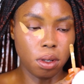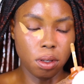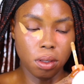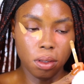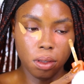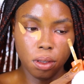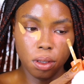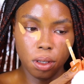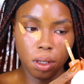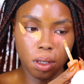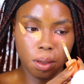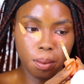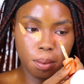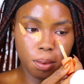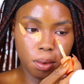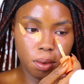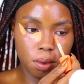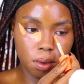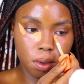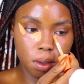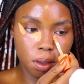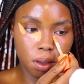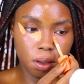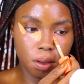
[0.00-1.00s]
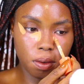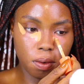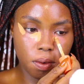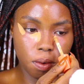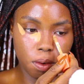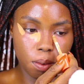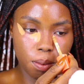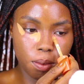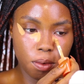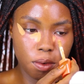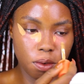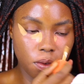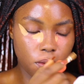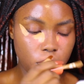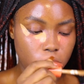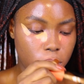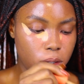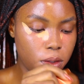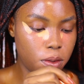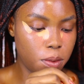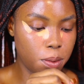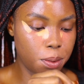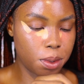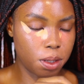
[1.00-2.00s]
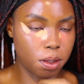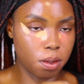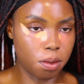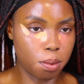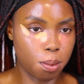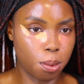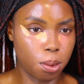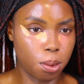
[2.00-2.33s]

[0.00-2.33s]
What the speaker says: concealer I'm using is from Juvias Place,